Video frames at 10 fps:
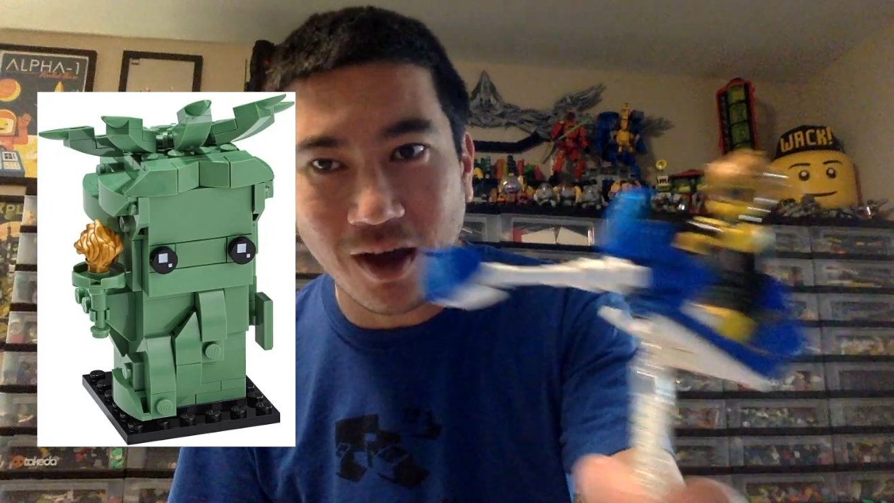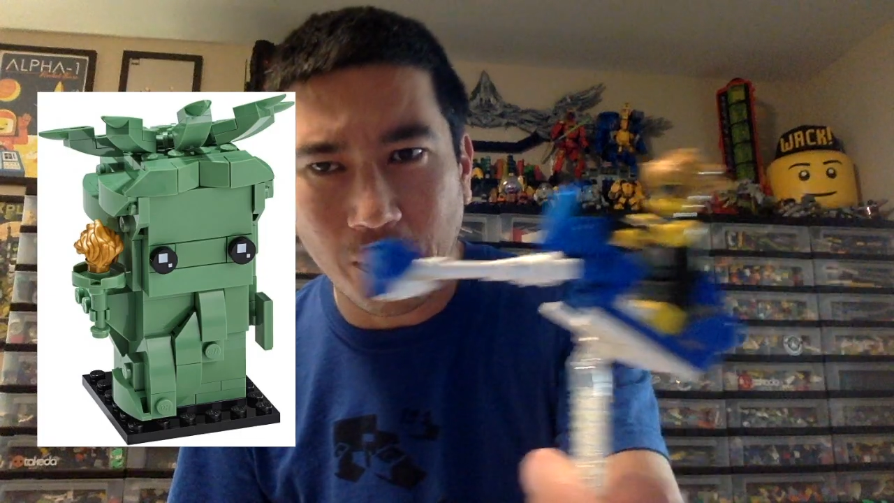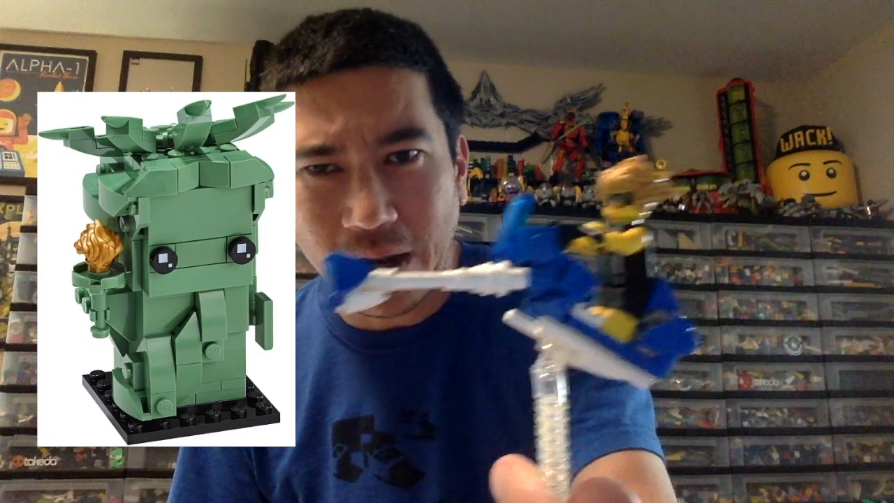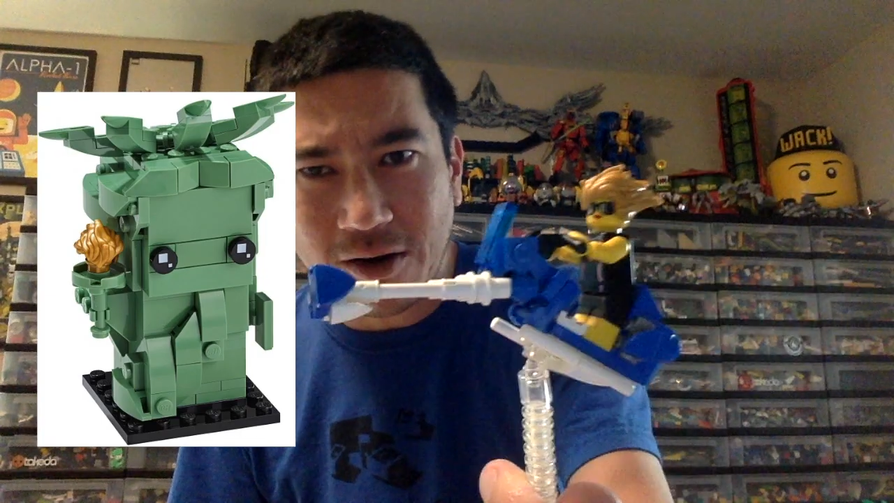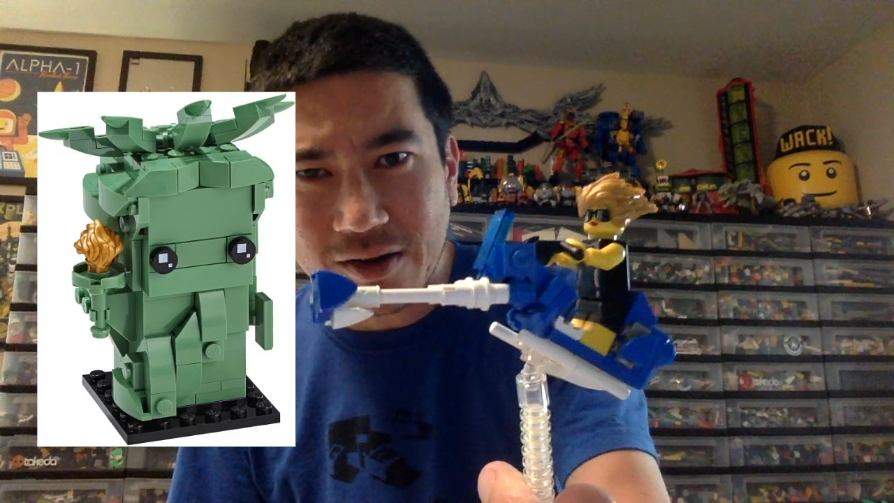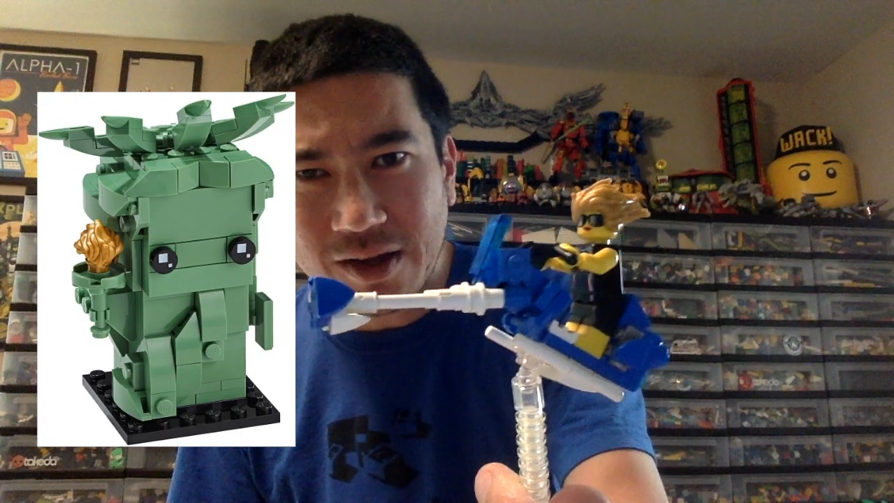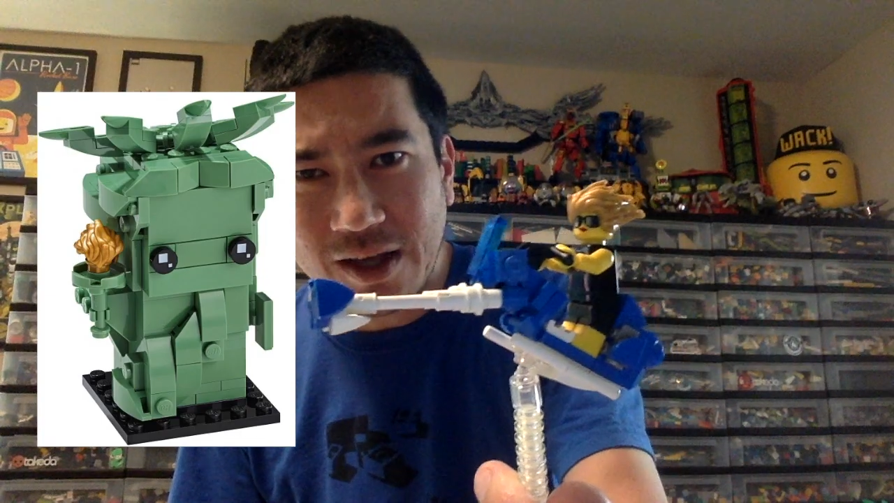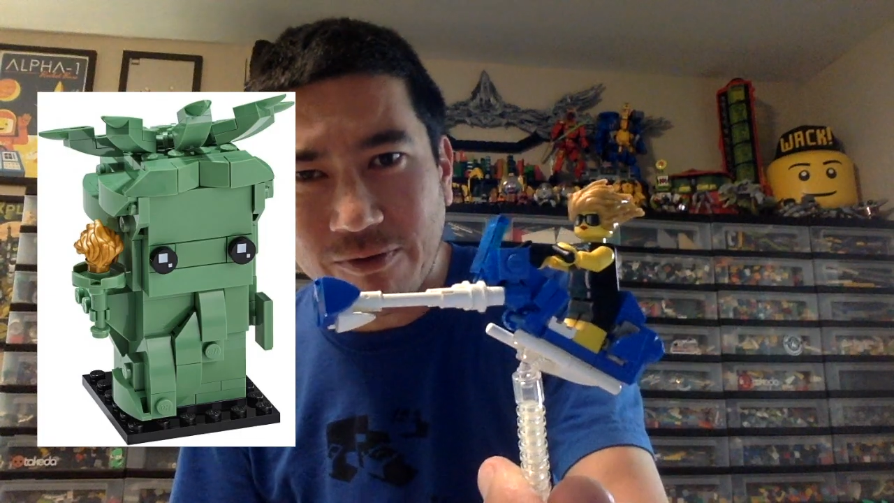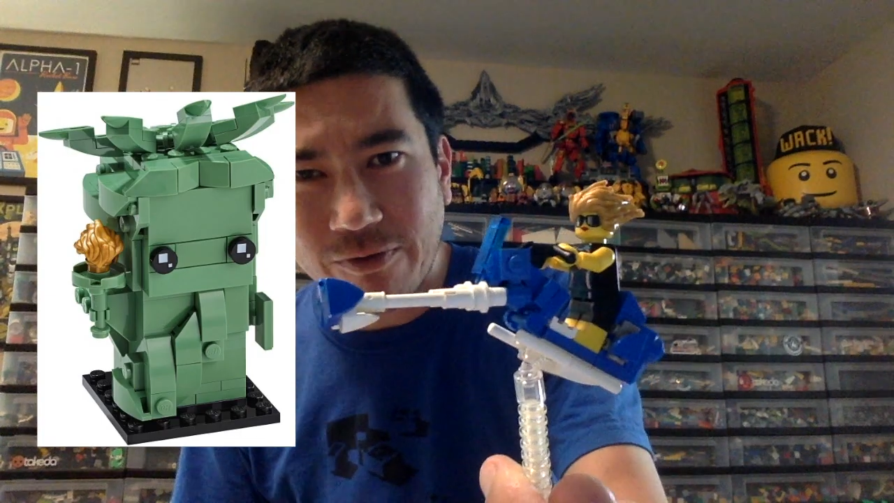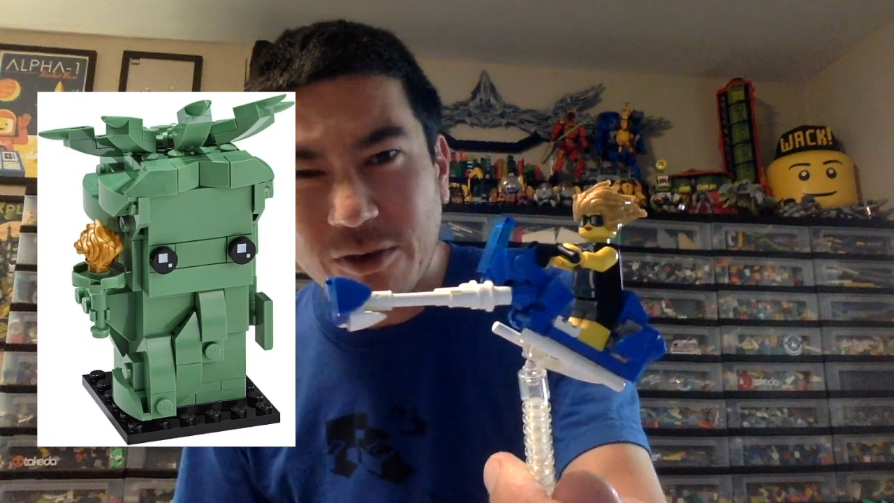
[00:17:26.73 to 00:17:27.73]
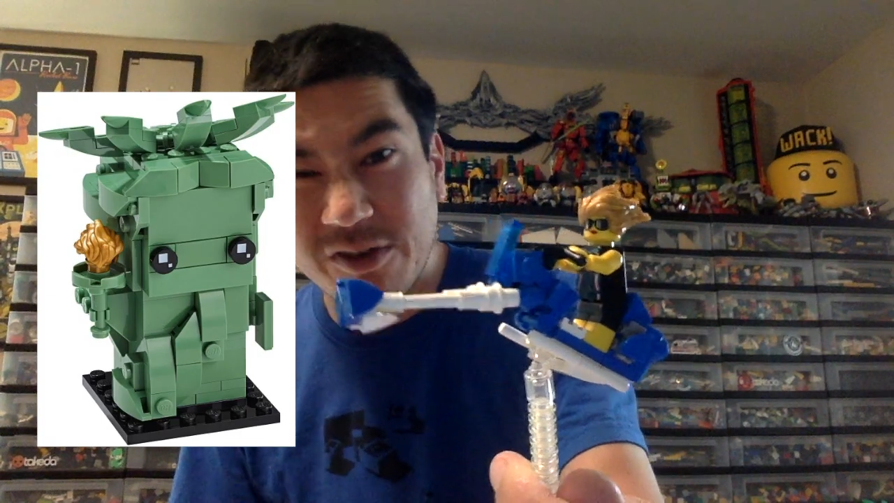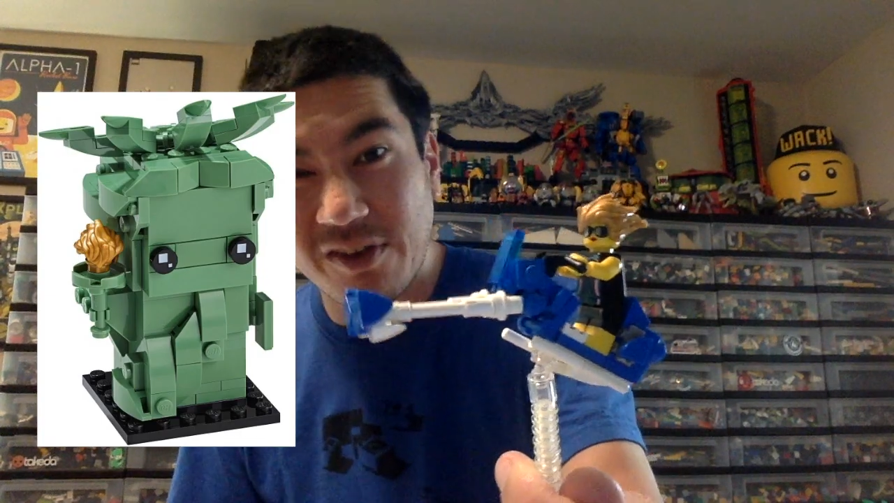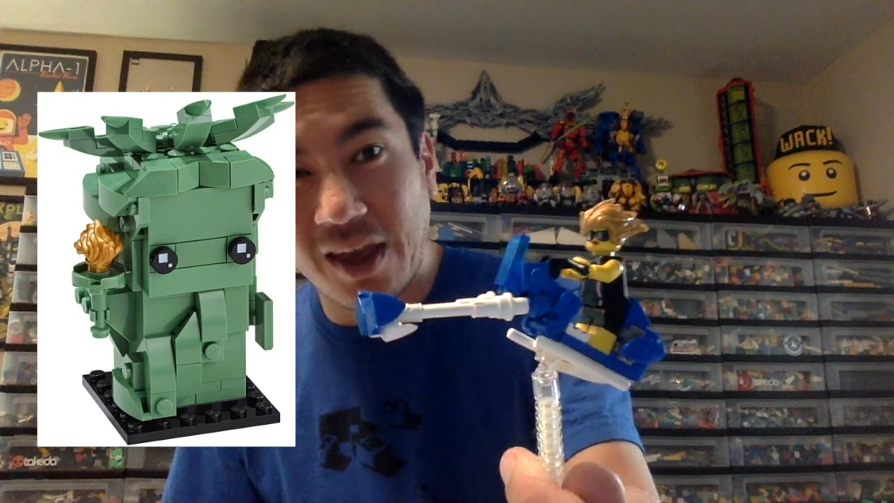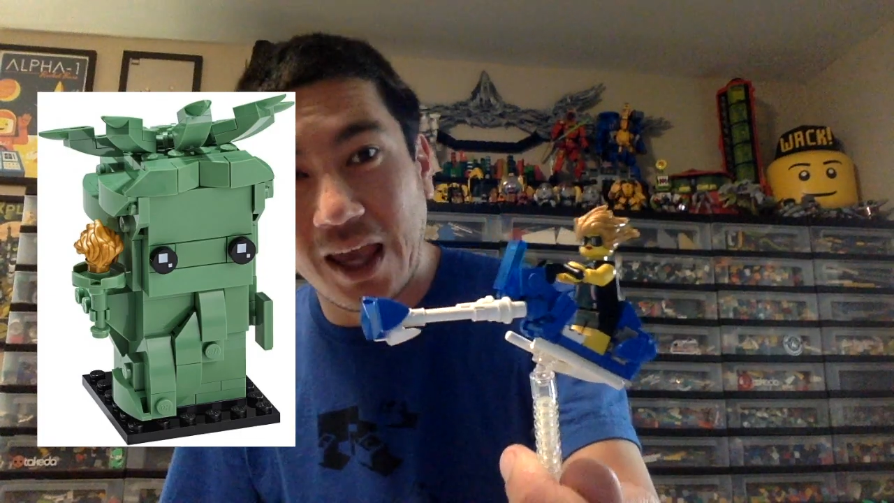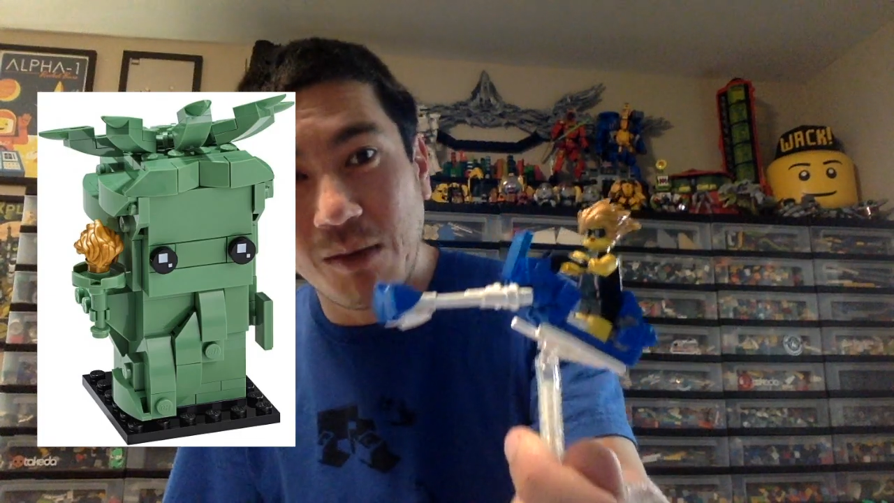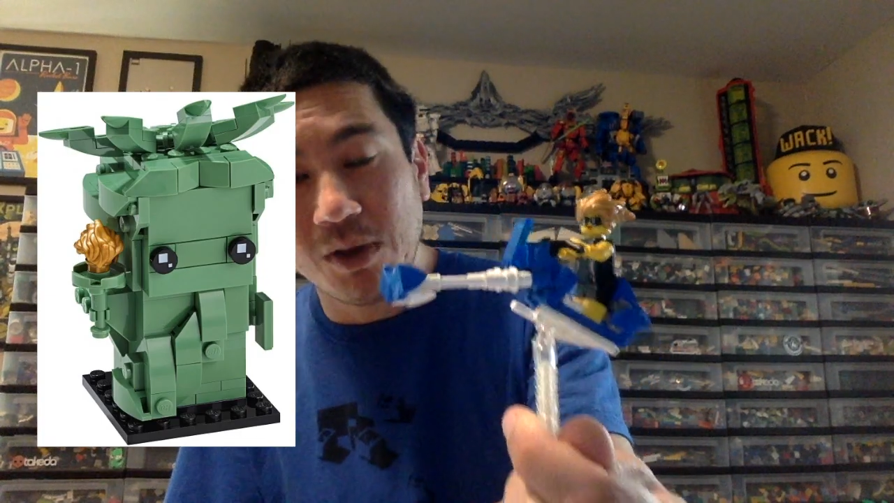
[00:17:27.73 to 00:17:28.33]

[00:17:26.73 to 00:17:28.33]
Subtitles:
apparently first came